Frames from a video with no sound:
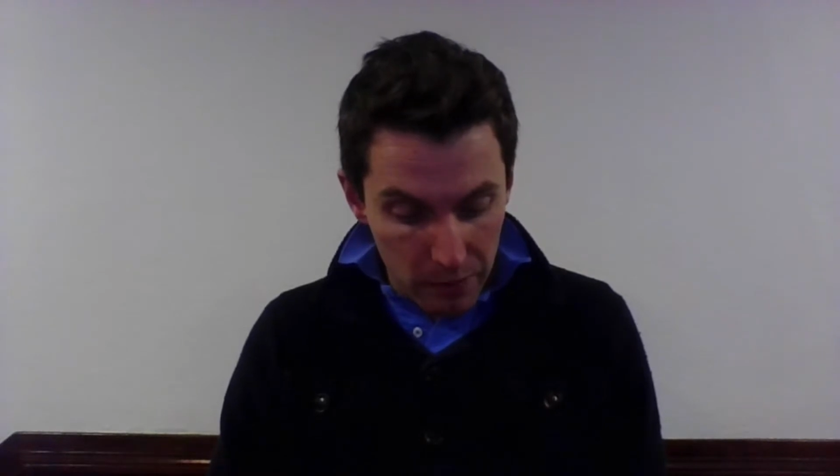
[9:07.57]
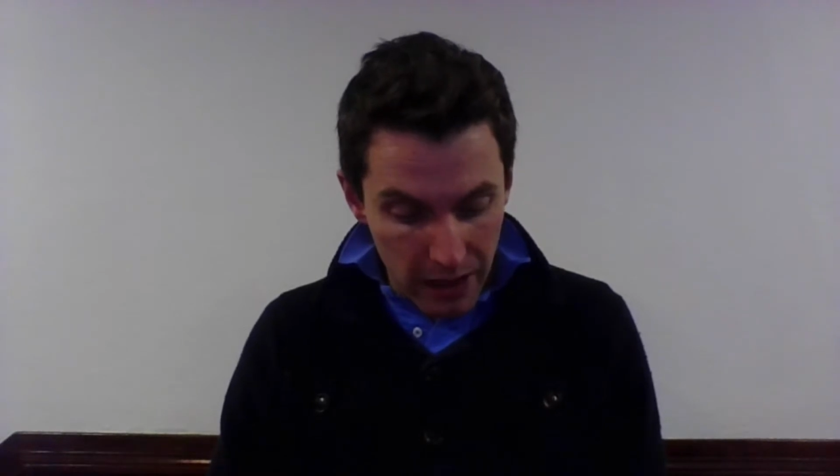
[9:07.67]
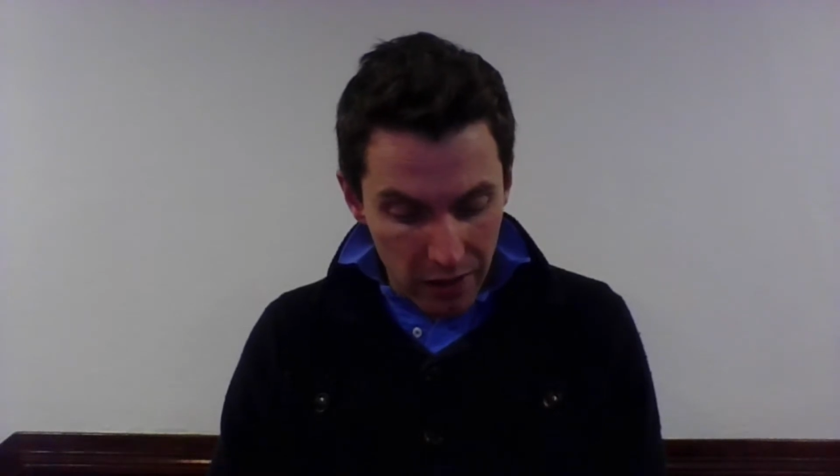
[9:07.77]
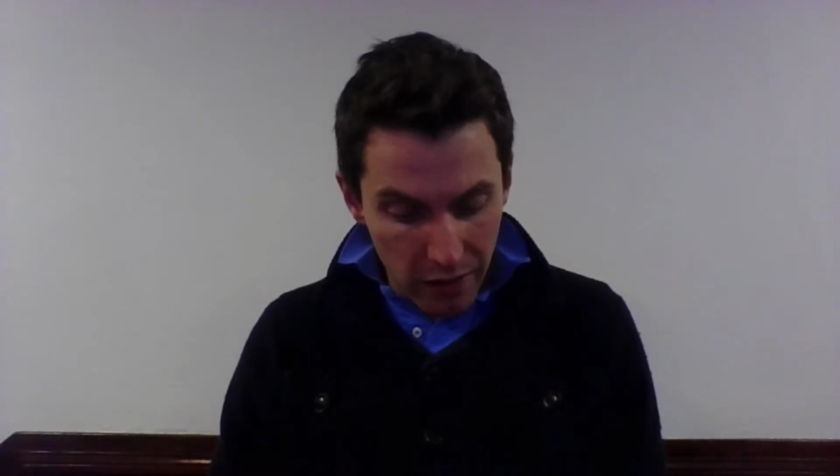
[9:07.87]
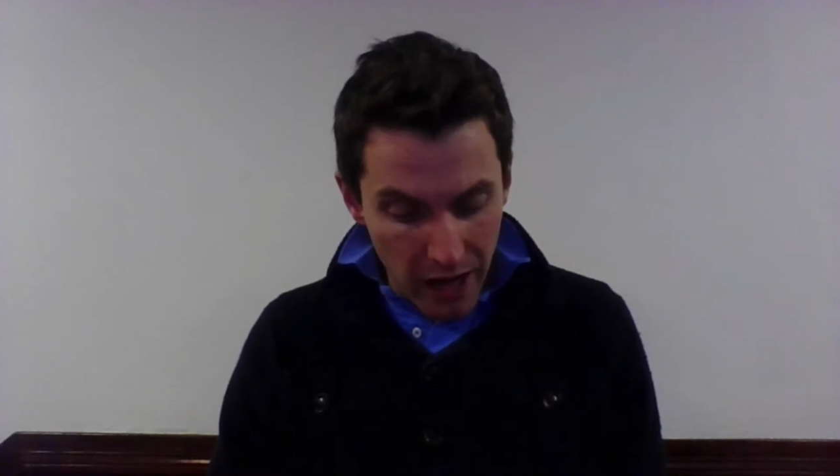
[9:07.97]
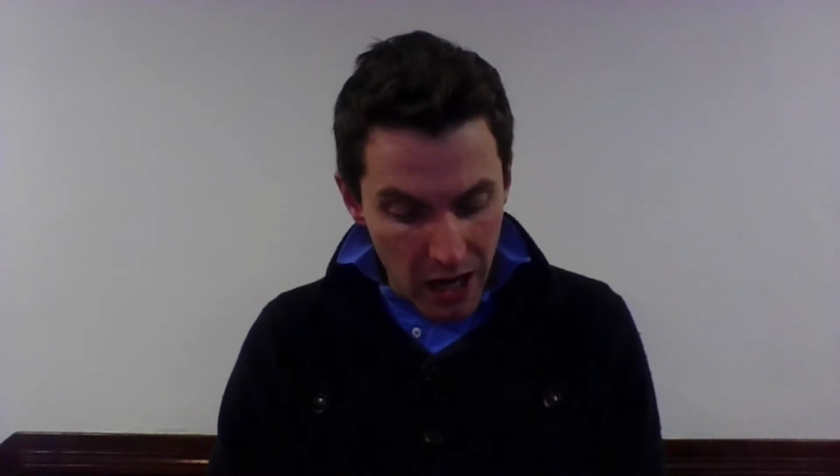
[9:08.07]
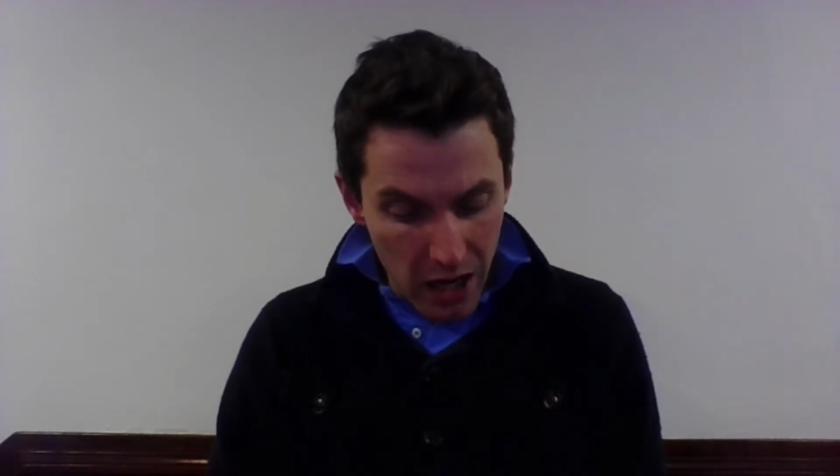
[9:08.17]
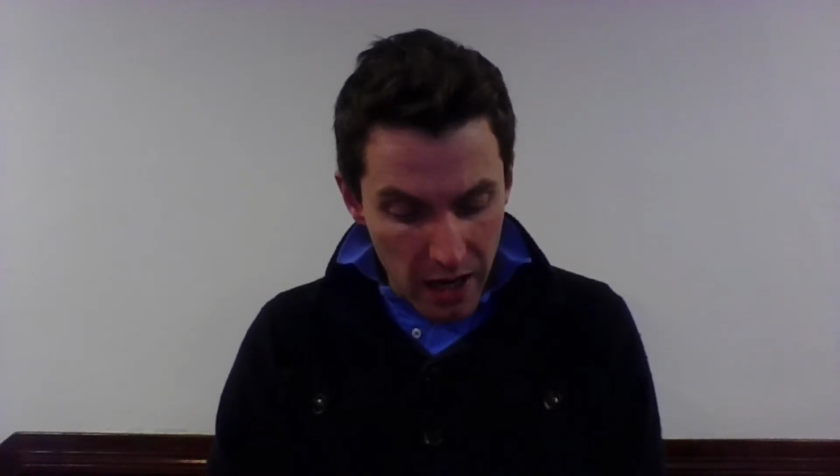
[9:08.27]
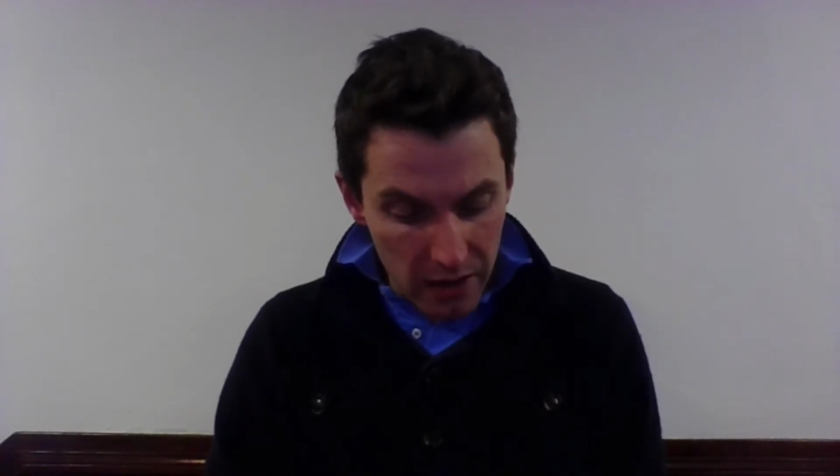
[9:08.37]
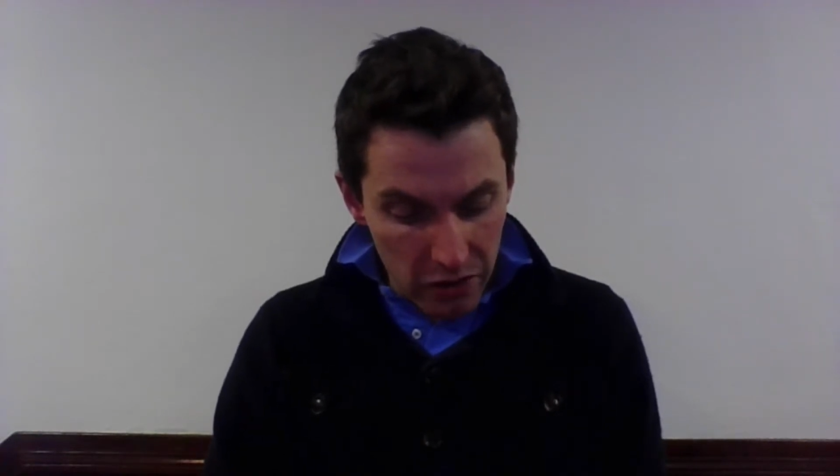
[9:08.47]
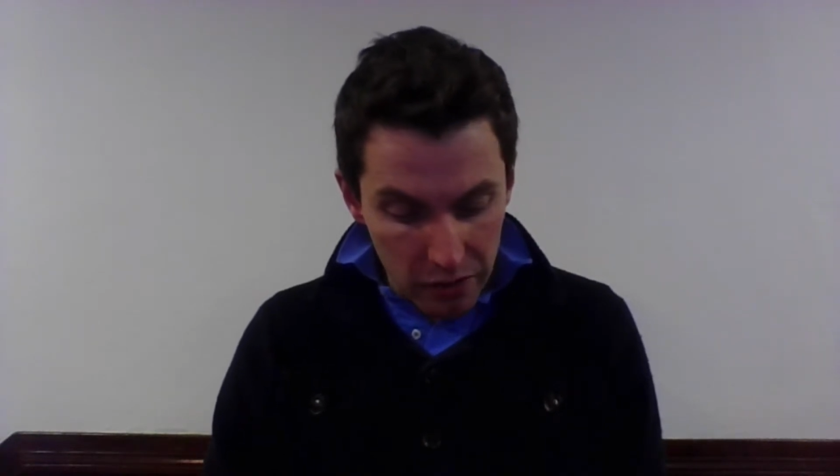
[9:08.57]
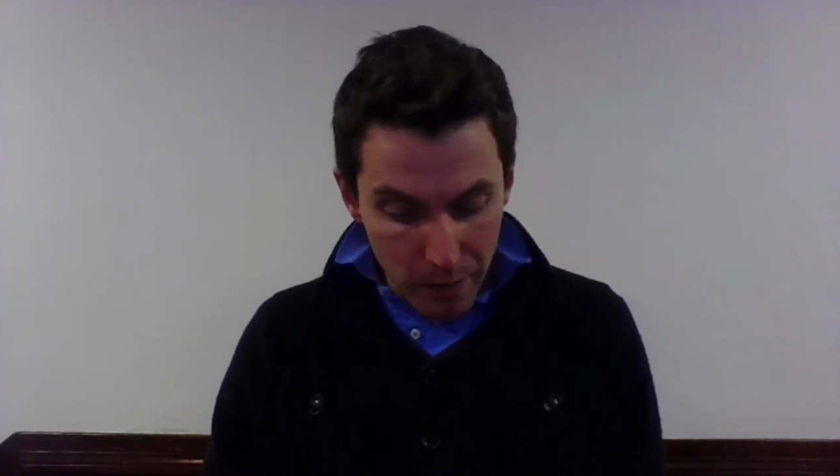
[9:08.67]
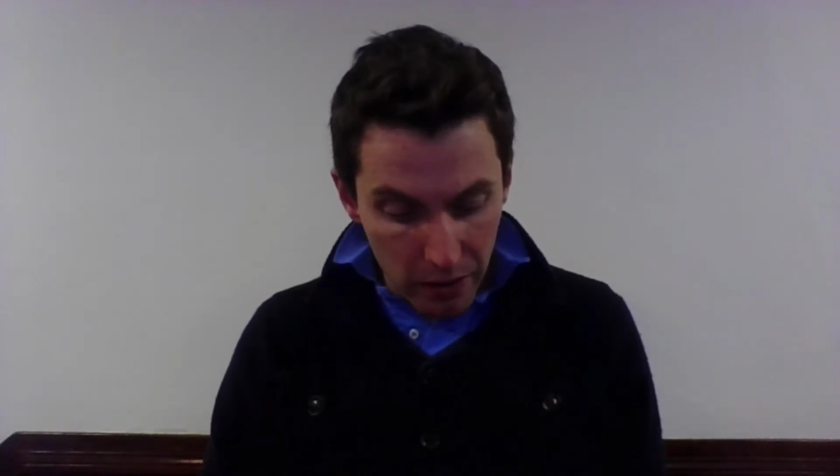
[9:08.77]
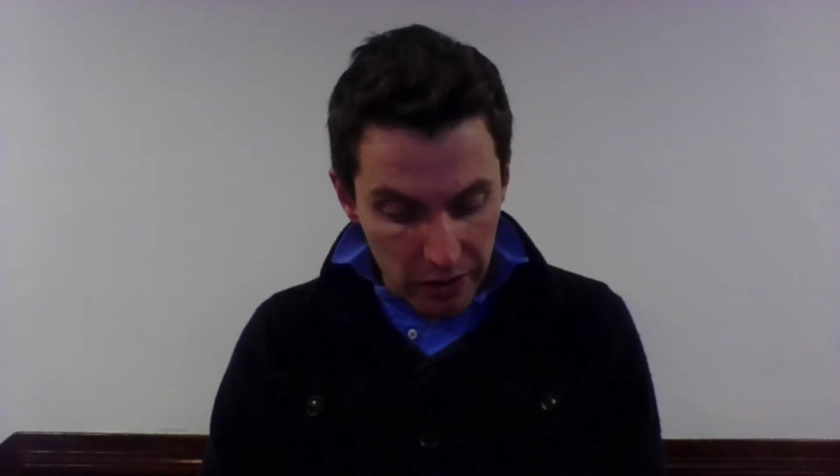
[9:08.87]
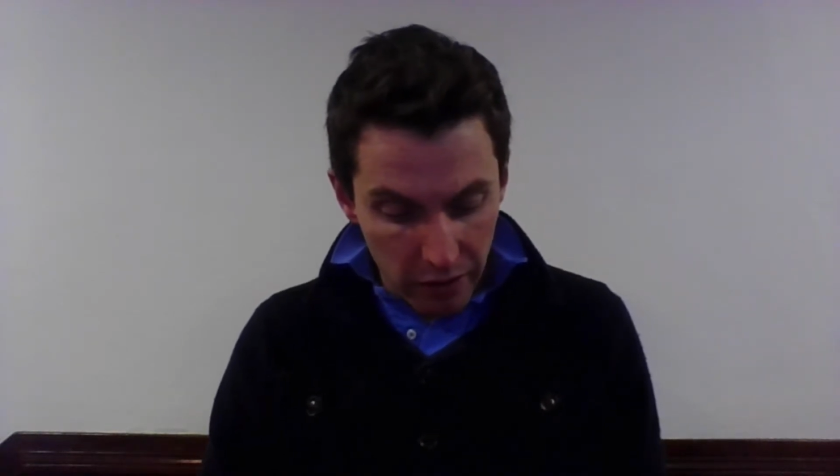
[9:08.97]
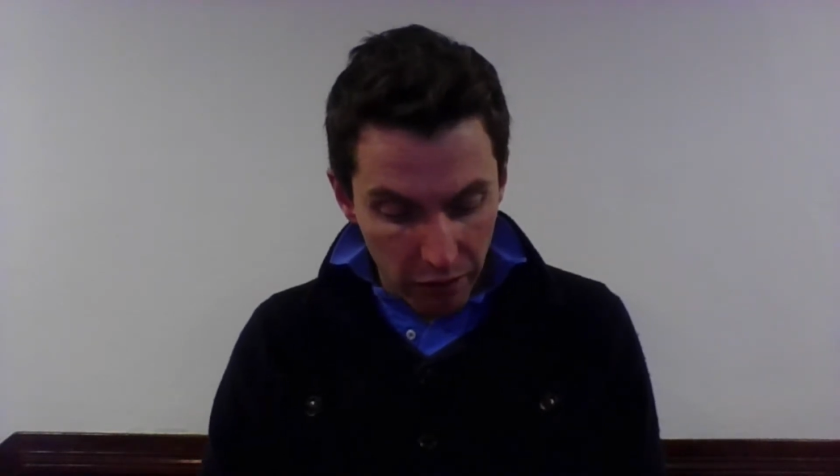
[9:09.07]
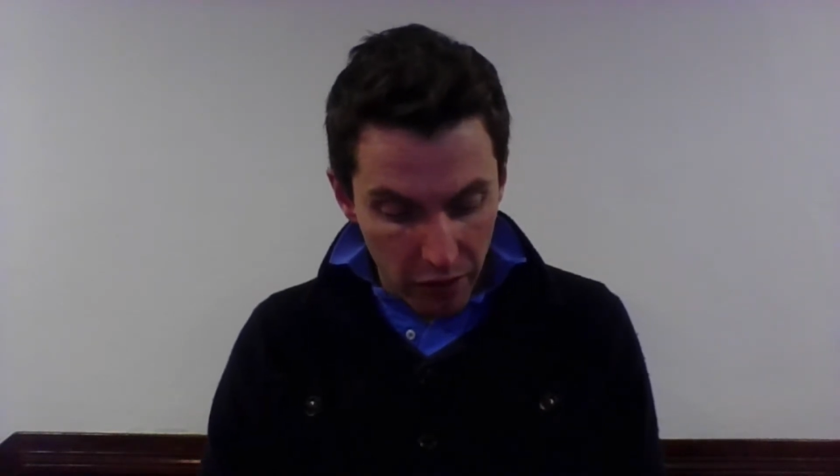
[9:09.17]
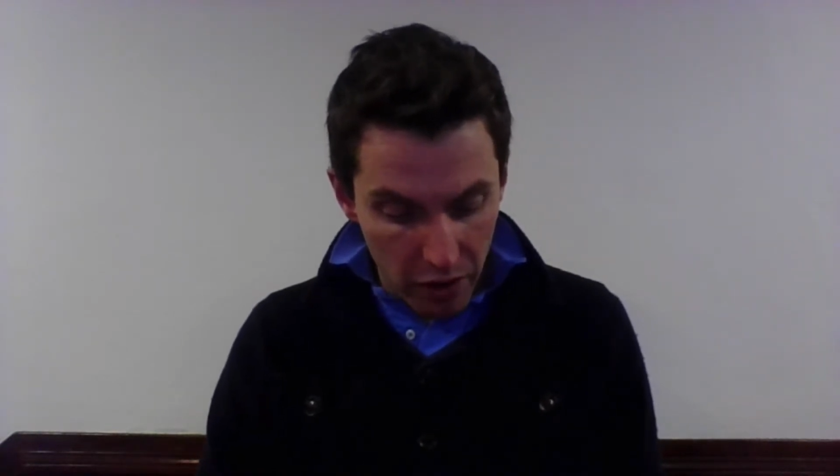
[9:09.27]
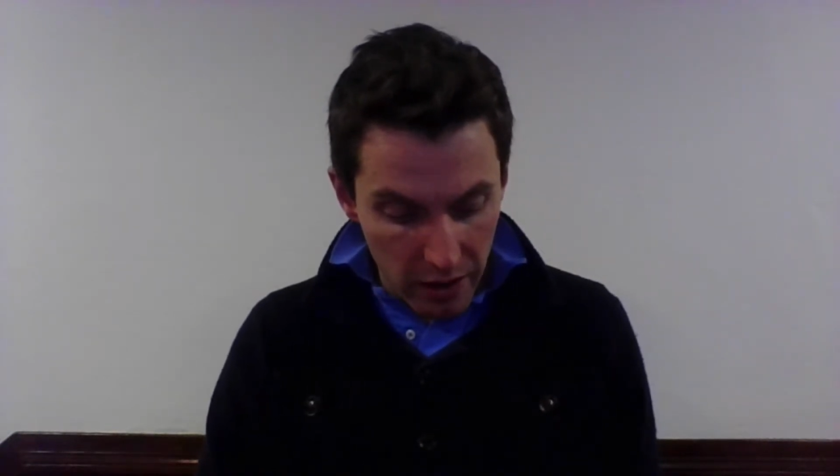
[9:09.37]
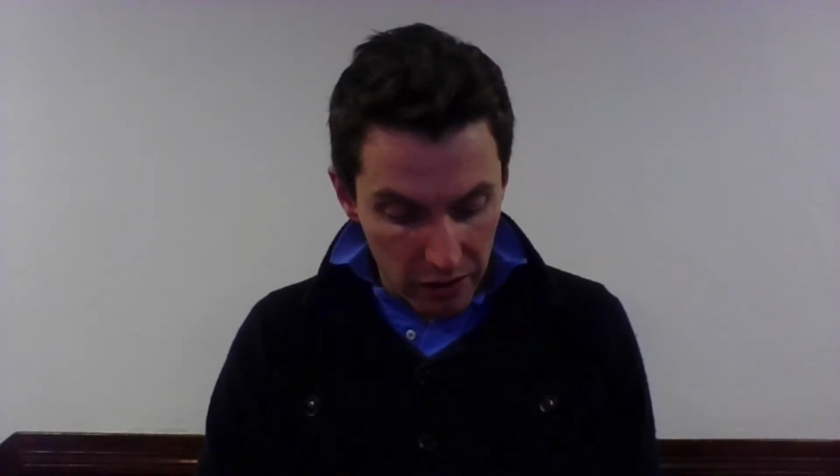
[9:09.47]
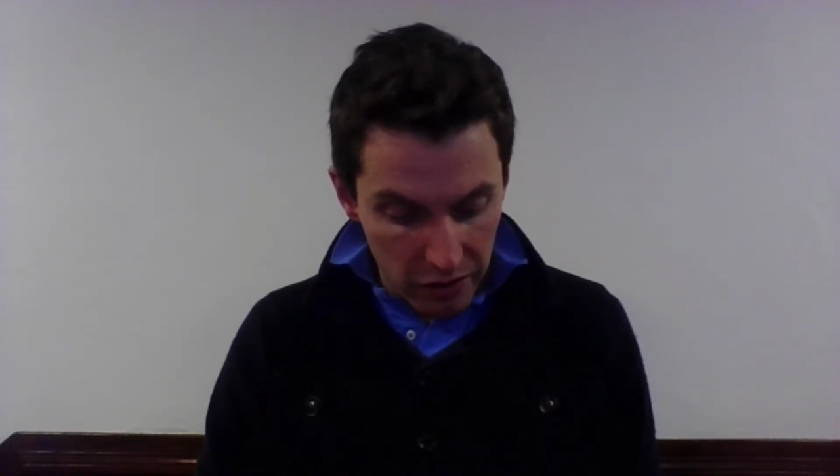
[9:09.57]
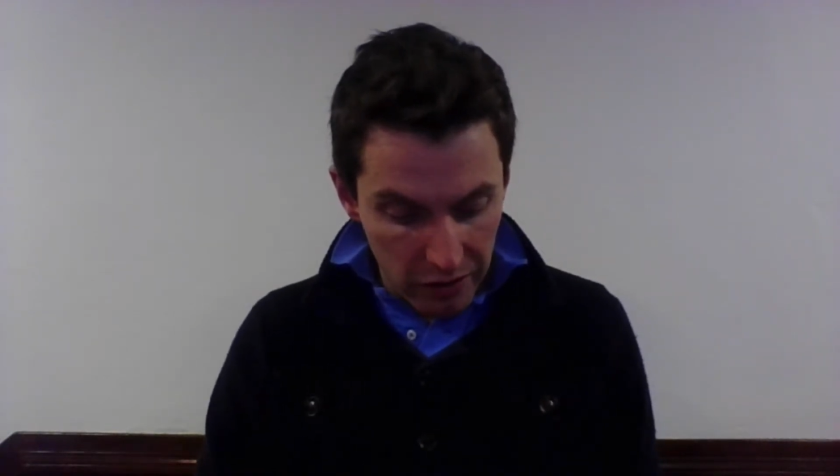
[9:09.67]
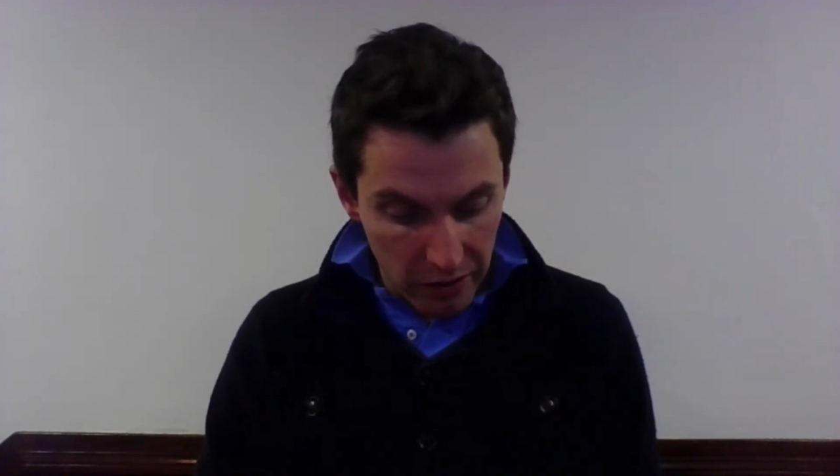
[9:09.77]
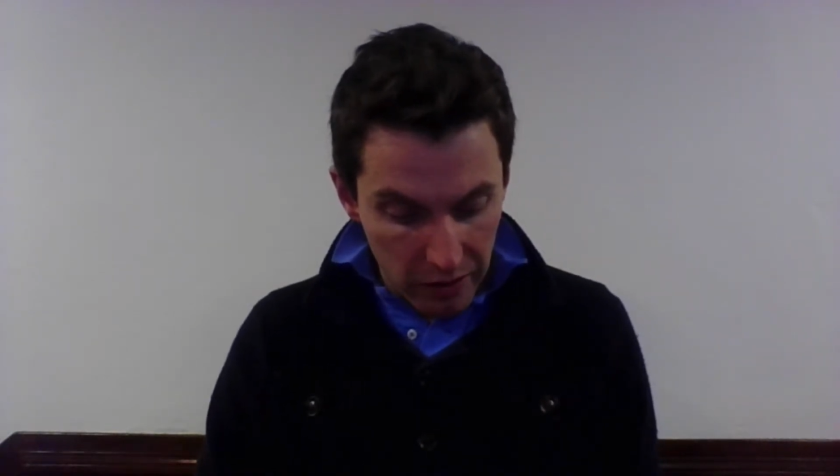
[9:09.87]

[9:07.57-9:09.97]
out of that iron smelting furnace.